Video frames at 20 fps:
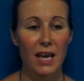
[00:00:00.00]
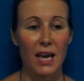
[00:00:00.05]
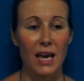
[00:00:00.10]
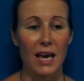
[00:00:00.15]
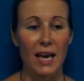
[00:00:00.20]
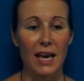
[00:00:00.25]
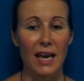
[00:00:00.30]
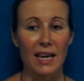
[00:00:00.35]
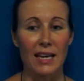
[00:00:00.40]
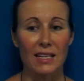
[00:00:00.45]

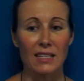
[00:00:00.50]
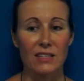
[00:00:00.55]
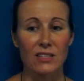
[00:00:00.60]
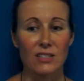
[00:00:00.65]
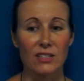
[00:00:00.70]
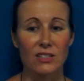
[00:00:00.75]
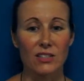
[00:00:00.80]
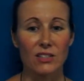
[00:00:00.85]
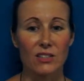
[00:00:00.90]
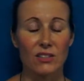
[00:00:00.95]

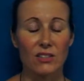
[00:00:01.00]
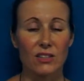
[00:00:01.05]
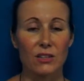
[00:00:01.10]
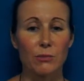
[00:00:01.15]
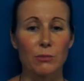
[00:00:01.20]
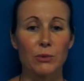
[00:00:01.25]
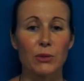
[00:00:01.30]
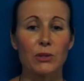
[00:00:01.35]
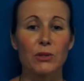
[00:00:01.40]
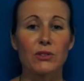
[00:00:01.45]
And the
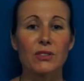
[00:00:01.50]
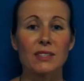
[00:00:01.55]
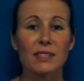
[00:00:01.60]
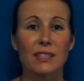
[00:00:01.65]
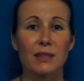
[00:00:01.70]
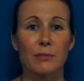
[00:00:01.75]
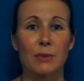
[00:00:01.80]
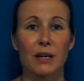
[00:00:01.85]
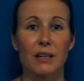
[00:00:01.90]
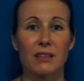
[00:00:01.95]
beauty
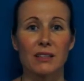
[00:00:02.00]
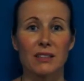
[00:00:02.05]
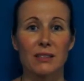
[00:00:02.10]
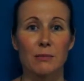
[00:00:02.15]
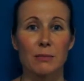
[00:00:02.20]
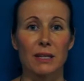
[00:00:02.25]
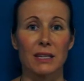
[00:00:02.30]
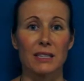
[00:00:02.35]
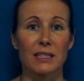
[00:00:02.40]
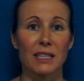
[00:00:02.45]
about this
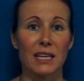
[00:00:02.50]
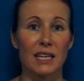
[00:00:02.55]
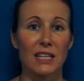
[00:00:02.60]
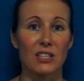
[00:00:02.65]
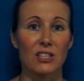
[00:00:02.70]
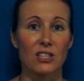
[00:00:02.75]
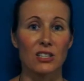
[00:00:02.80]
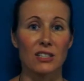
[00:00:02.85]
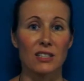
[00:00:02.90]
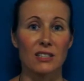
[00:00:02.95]

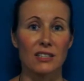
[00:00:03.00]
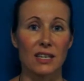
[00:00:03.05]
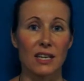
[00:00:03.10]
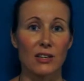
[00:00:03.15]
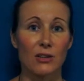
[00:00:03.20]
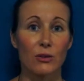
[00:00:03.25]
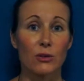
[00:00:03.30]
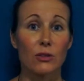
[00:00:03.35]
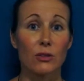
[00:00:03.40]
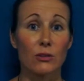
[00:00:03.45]
meditation is that
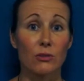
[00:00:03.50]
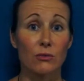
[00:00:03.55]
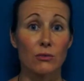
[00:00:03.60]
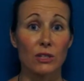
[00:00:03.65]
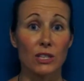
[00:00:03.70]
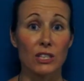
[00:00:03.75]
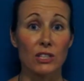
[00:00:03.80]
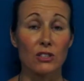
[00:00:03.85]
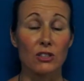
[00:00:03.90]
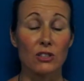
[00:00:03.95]
you can
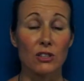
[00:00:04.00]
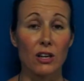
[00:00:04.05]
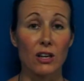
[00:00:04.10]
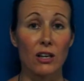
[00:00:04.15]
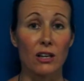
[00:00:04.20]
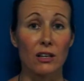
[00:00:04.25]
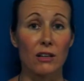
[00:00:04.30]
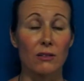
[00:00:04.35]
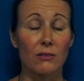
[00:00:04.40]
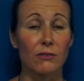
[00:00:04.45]
reach
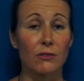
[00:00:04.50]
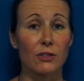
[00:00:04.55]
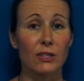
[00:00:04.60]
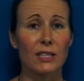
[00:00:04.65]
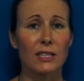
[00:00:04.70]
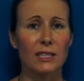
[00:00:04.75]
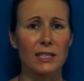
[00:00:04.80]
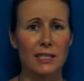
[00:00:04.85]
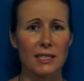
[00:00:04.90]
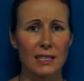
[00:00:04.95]

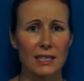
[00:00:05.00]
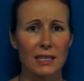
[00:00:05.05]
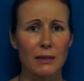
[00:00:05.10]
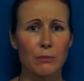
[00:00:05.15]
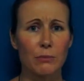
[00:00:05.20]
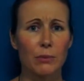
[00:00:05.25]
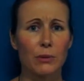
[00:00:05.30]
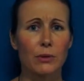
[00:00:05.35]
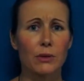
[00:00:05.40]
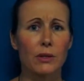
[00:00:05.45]
very
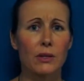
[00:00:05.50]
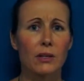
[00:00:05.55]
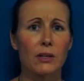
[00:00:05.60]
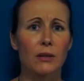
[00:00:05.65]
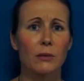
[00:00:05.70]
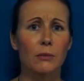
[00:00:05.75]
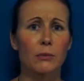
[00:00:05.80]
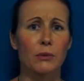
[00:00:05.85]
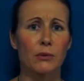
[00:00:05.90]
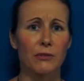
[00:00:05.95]
deep,
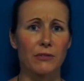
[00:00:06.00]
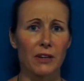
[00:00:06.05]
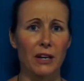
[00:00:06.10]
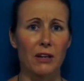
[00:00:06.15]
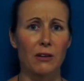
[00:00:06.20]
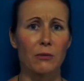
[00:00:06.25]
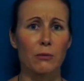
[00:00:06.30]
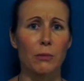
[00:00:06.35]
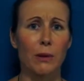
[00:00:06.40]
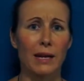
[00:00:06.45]

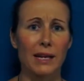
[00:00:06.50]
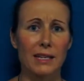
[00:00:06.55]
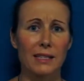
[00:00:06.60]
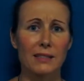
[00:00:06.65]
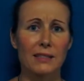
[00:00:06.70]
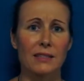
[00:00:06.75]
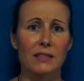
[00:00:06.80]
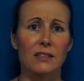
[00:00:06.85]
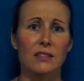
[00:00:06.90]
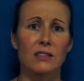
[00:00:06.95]
profound
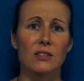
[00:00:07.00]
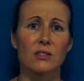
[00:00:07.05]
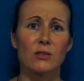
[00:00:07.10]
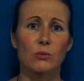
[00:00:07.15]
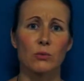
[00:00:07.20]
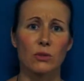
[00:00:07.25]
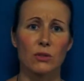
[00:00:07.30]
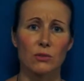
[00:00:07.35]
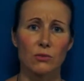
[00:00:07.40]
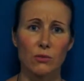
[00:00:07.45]
places
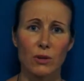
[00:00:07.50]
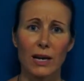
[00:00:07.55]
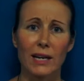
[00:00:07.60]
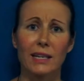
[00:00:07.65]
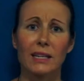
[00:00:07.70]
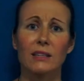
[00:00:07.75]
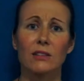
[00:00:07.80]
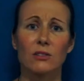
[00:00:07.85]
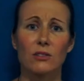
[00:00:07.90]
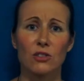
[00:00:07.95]
with
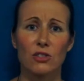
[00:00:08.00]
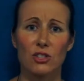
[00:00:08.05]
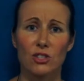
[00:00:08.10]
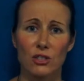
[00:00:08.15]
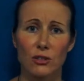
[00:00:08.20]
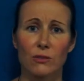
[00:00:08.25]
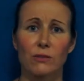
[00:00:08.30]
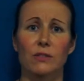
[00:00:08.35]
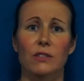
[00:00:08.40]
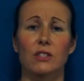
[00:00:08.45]
radical
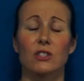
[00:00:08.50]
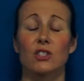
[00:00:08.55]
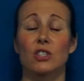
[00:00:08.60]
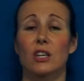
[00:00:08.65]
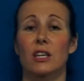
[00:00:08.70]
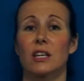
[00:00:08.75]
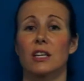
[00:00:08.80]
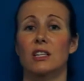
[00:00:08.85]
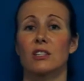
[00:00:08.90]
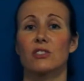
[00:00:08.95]
shift and
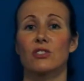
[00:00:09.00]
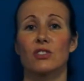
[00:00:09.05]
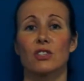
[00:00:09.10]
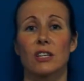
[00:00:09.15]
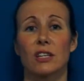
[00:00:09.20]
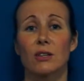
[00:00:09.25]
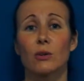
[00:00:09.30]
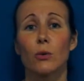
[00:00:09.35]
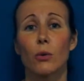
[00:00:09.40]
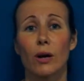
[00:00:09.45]
change
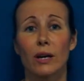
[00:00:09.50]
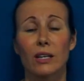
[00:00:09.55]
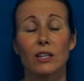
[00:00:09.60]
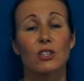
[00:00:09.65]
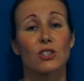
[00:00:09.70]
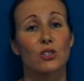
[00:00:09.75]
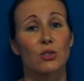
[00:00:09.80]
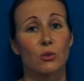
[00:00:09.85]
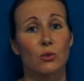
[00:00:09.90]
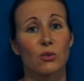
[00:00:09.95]
in quite a
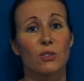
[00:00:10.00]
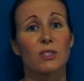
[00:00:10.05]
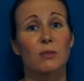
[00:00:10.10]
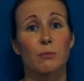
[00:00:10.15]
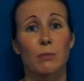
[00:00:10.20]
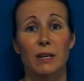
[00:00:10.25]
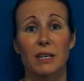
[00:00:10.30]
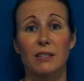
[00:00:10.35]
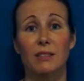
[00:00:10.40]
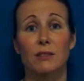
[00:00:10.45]
short
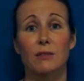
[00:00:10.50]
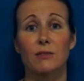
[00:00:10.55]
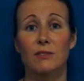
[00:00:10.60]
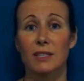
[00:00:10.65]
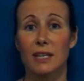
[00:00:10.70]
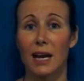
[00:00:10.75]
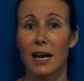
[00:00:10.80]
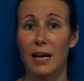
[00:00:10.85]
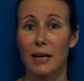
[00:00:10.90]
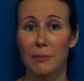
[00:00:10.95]
space of
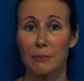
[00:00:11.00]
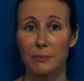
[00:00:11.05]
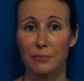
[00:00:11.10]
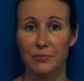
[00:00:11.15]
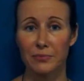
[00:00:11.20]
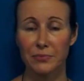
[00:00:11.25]
time.